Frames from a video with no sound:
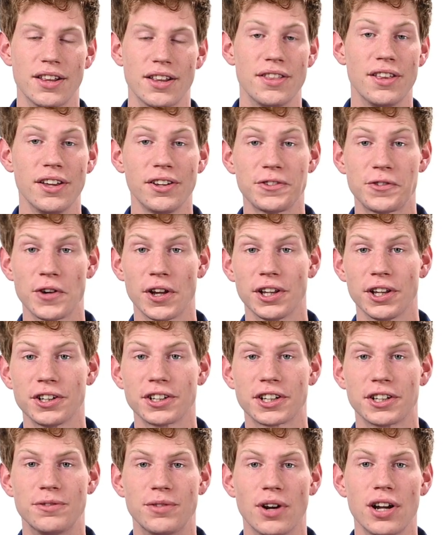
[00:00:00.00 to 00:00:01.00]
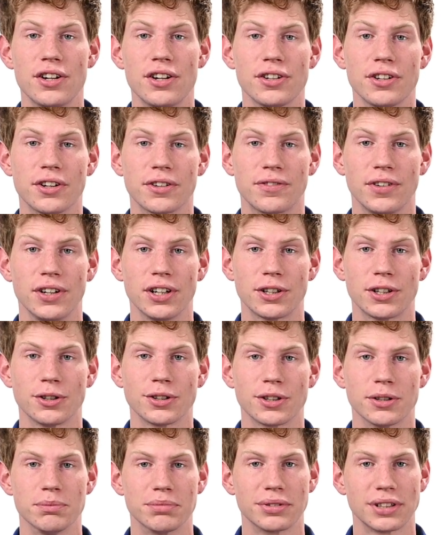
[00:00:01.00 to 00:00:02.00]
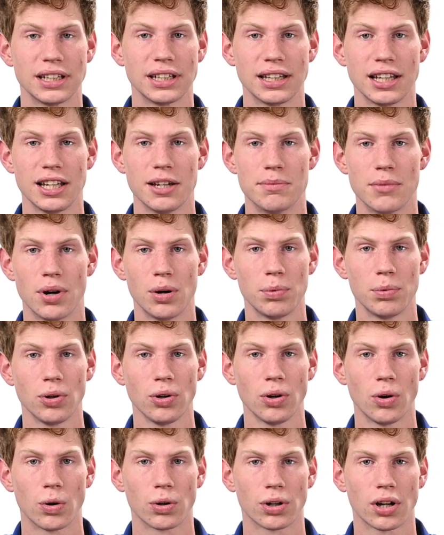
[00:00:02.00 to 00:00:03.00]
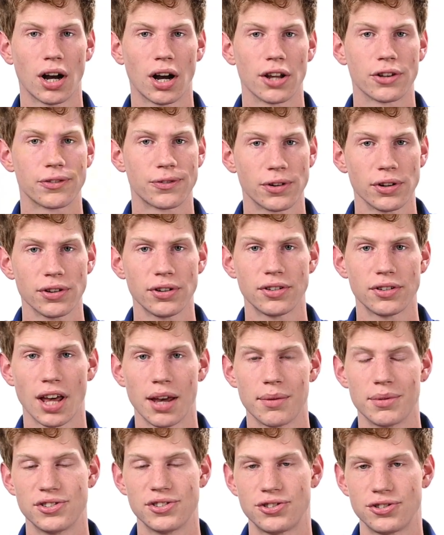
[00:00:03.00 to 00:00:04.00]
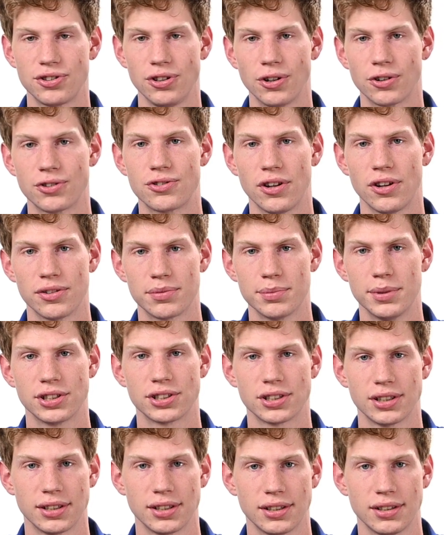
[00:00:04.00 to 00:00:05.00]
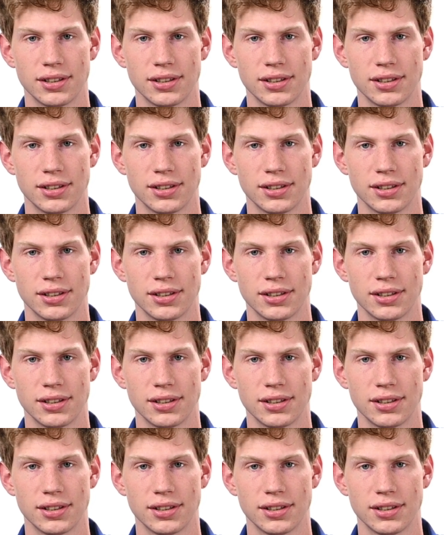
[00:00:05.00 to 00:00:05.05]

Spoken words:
This failure could render your vehicle completely immobile or cause further damage to your transmission.